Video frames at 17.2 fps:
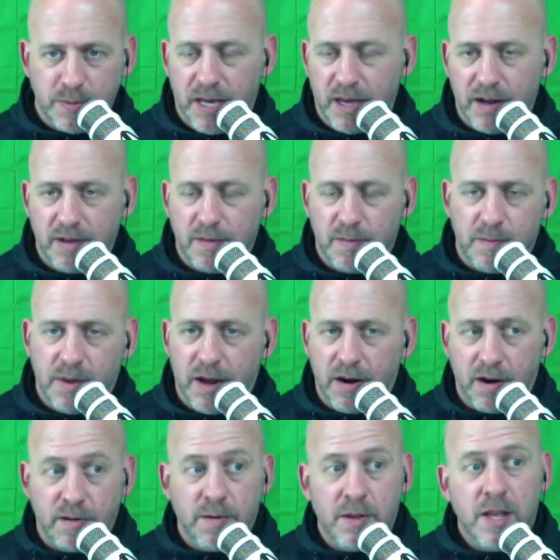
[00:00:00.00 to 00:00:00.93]
I don't
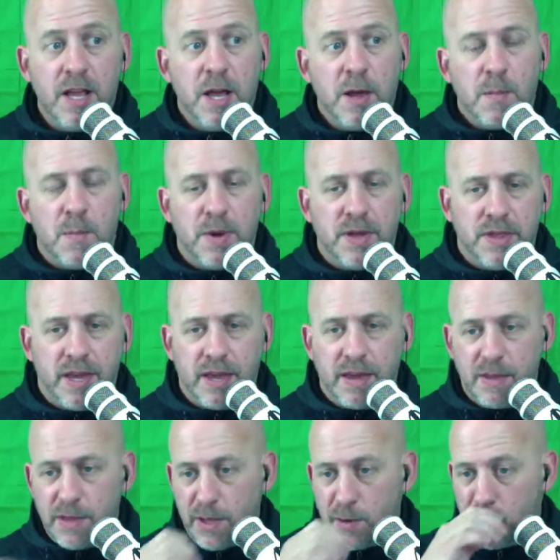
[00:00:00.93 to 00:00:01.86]
know, but
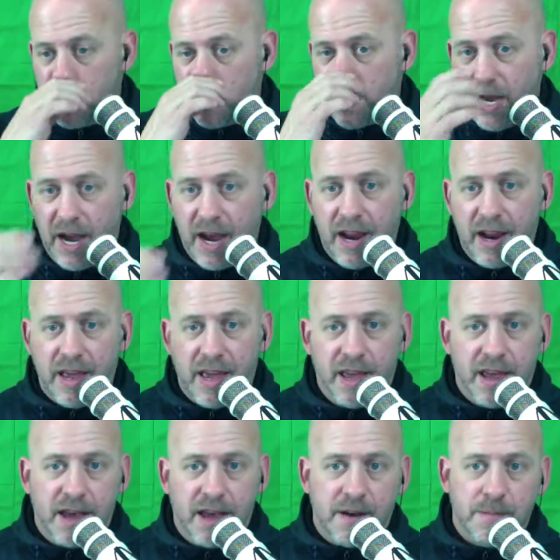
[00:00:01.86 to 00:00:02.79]
they would tie
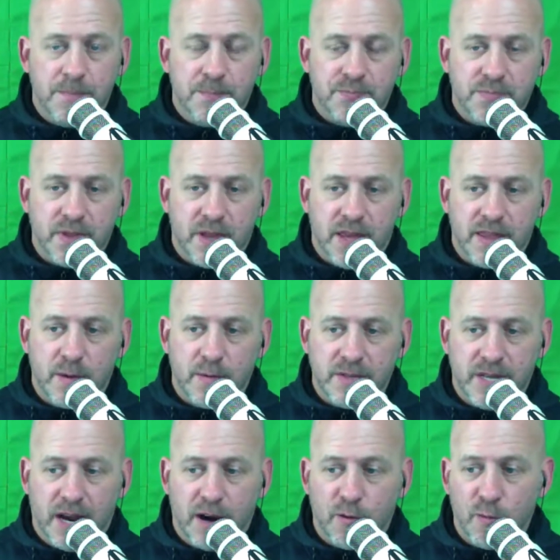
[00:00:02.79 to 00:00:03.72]
a
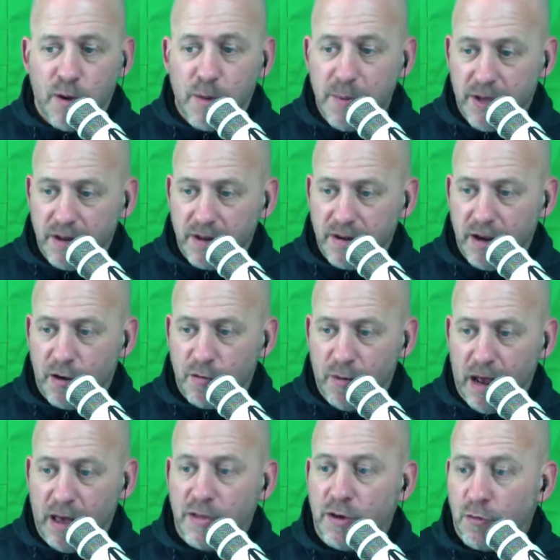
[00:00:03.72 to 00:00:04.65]
ribbon
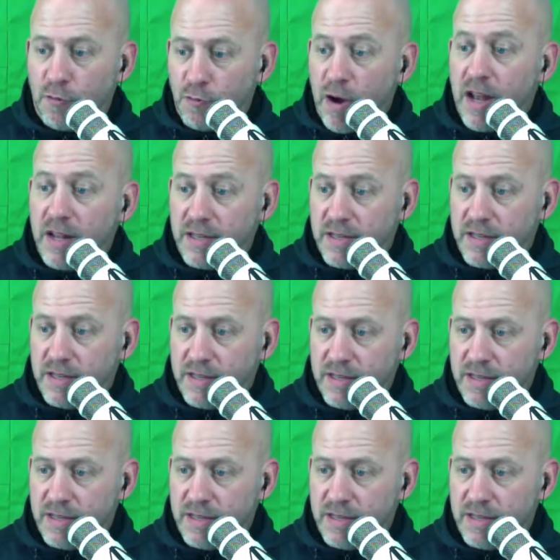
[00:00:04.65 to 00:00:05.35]
around the runt,